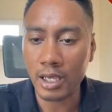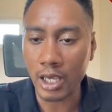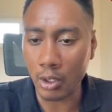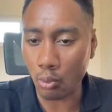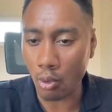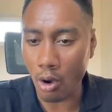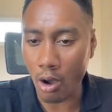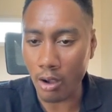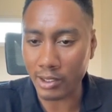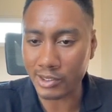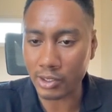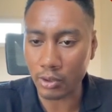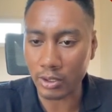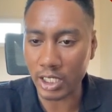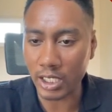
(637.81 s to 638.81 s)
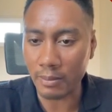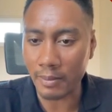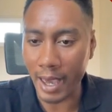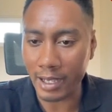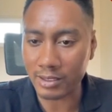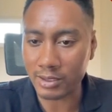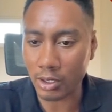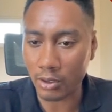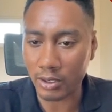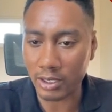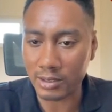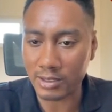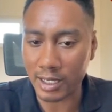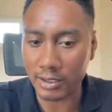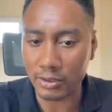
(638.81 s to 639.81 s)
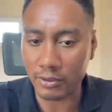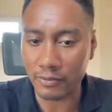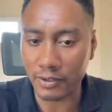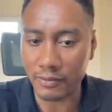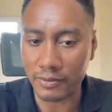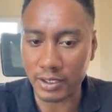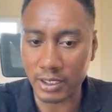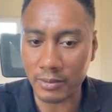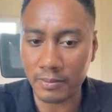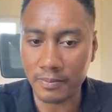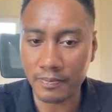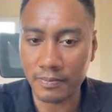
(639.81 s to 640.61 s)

And we'll also keep max tokens at 250.